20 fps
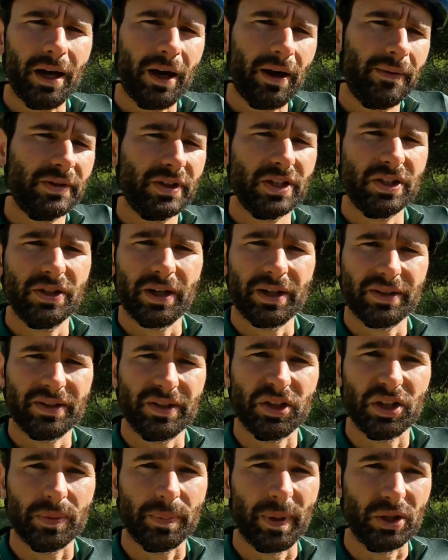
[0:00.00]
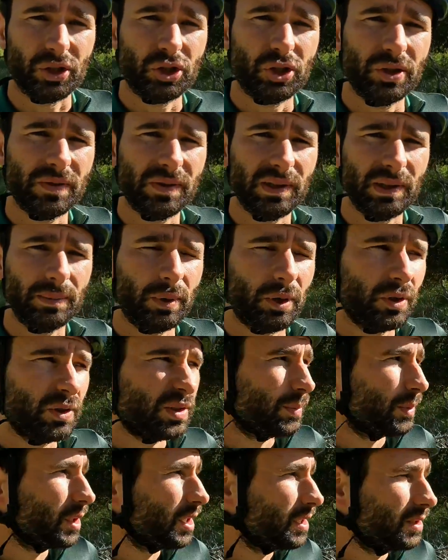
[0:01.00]
obviously it's not a suspension seat
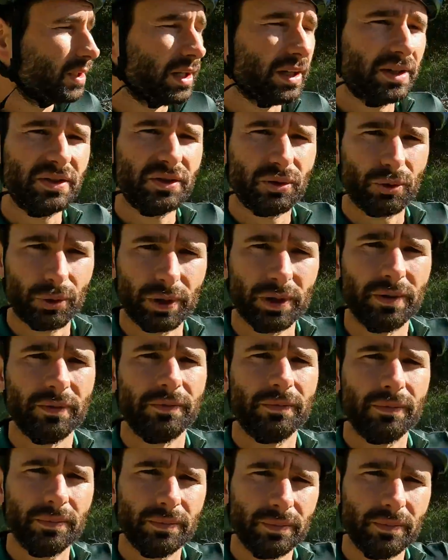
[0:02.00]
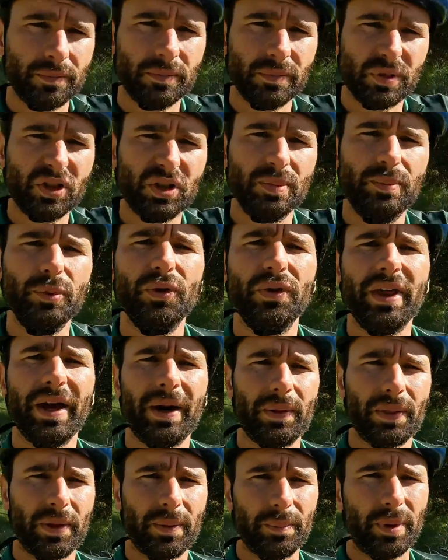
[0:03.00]
post, but it does sort of smooth
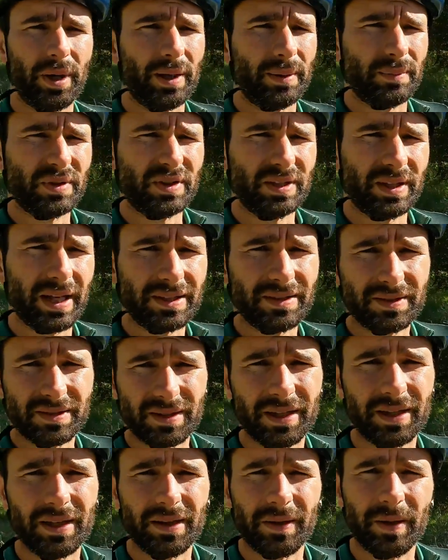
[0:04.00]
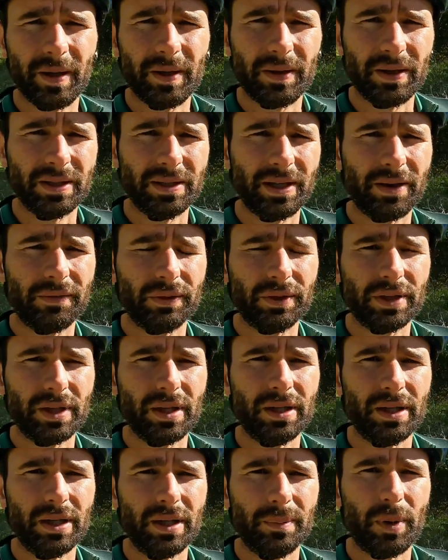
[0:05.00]
out the bumps, and that's I think definitely
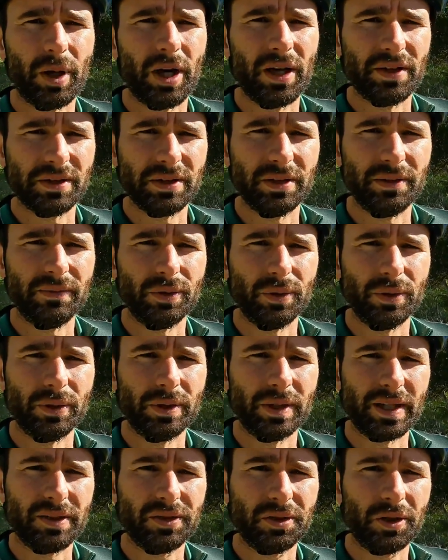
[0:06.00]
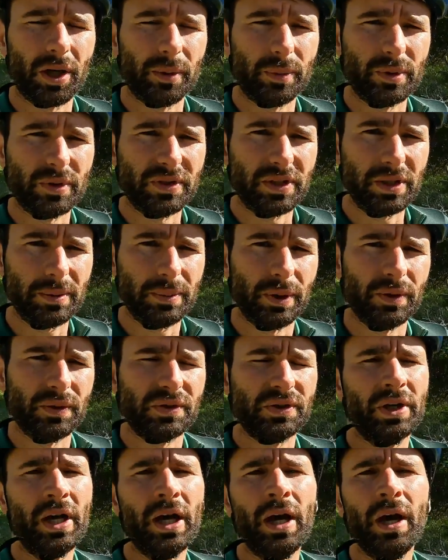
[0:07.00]
a positive to a nice carbon seat
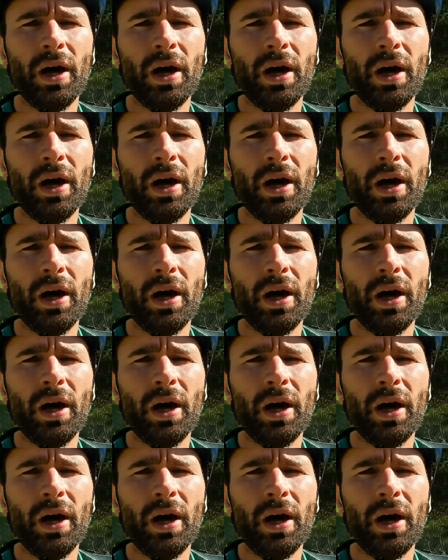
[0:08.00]
post